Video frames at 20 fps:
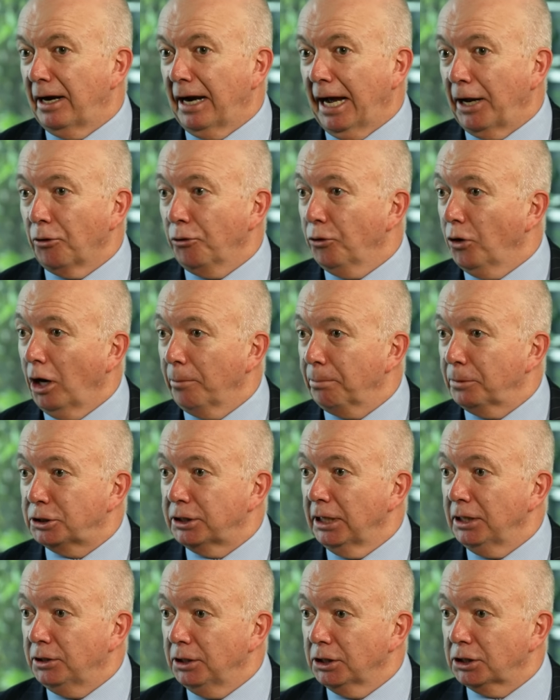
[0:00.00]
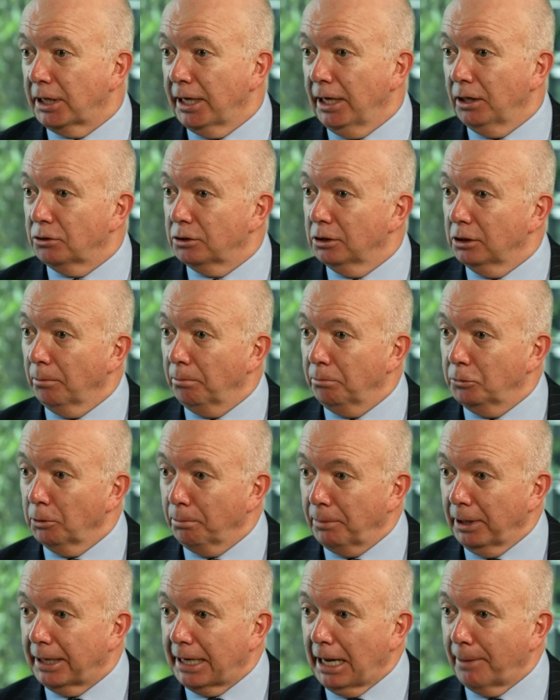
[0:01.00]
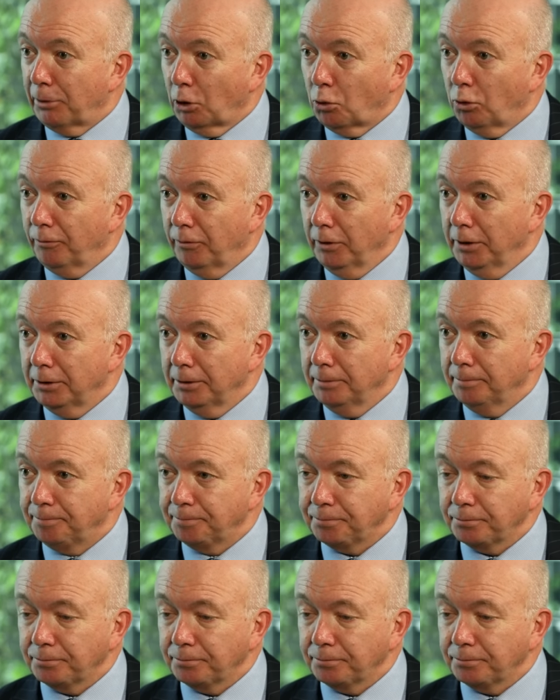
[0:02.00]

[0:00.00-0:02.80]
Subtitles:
an 8 or 9% discount to the big cap equivalent.